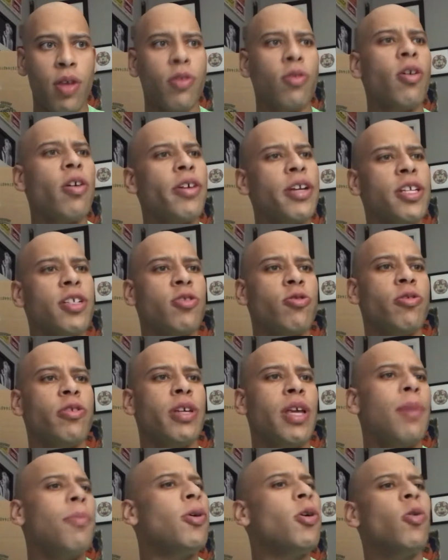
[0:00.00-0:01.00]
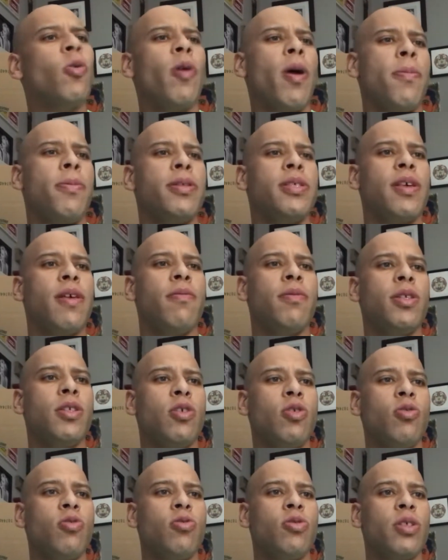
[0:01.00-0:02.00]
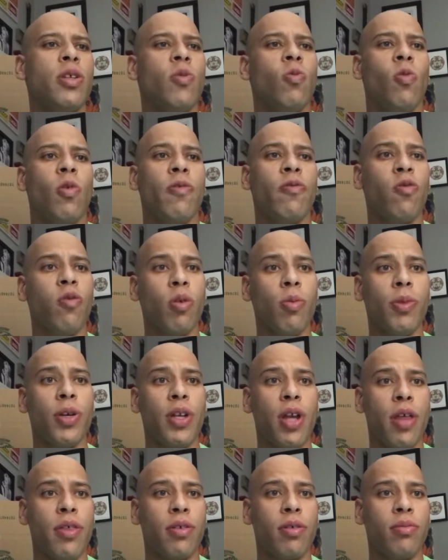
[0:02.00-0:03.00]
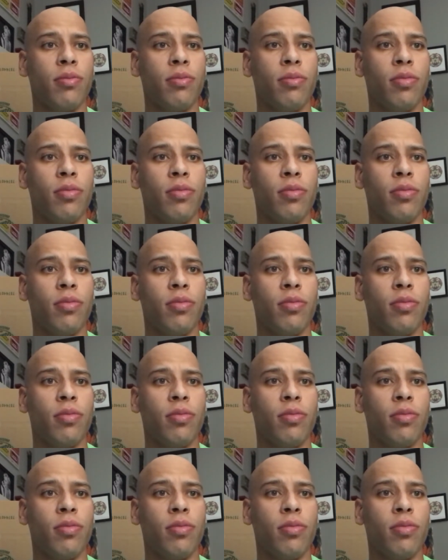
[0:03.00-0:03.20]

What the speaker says: Throughout history, chemical weapons have been used in one form or another.